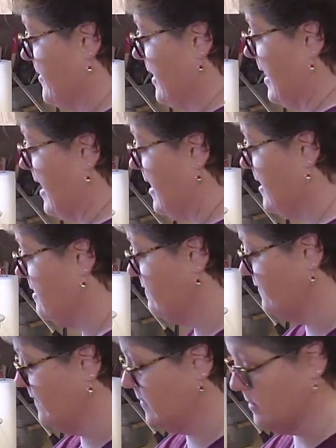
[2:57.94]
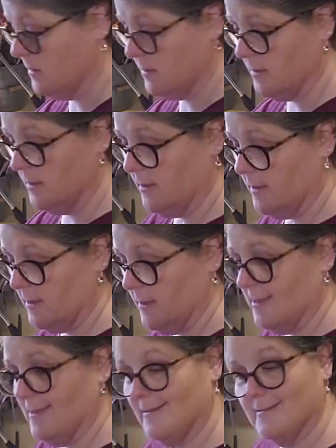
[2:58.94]
in my life.
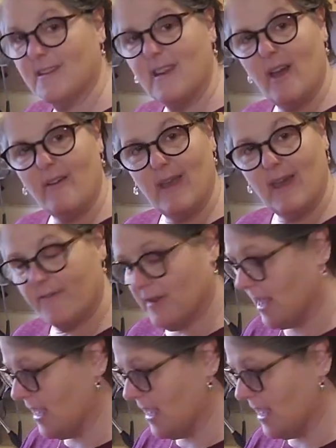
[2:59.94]
So now I have a